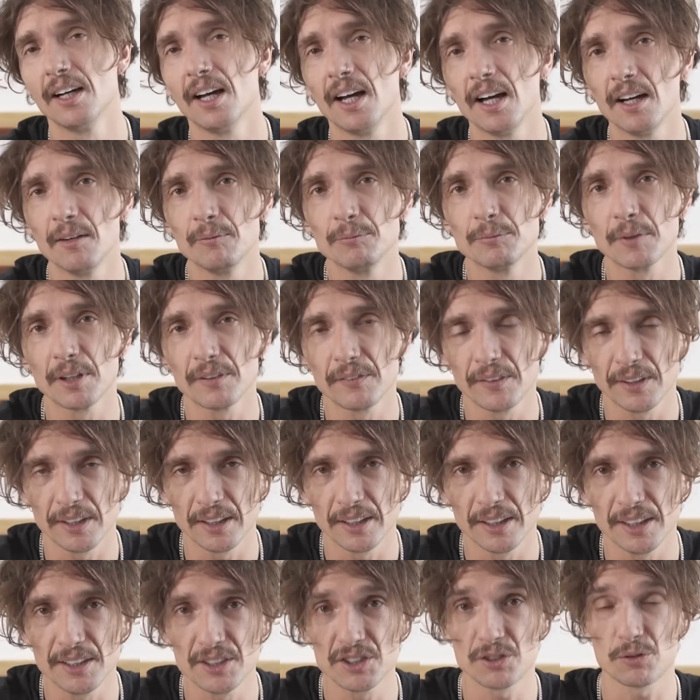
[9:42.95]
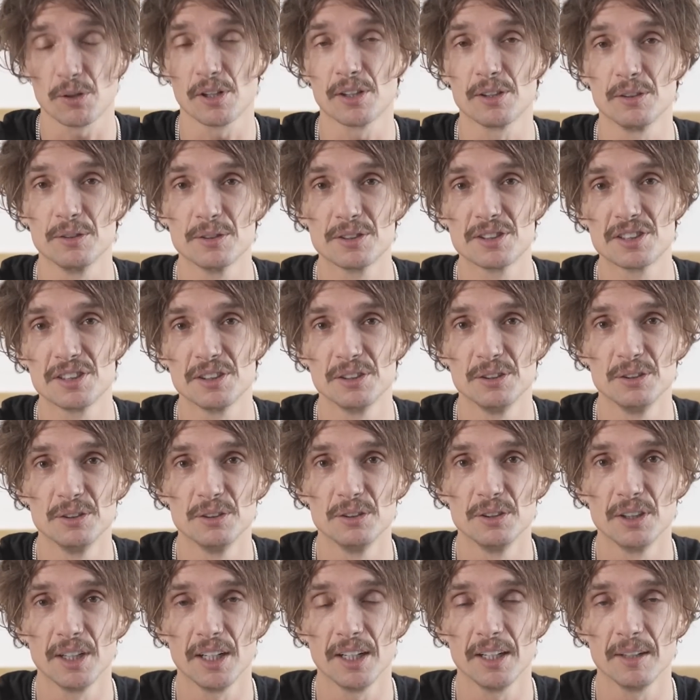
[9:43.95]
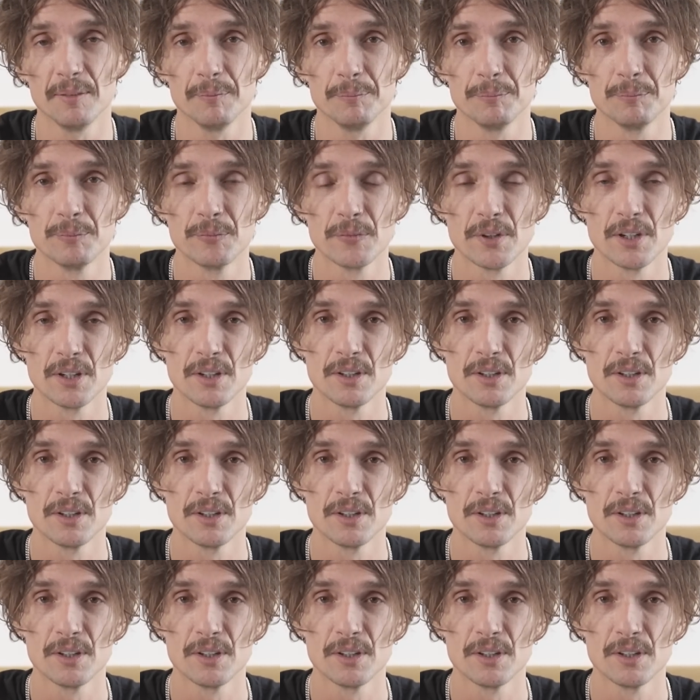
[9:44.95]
I think he struggled to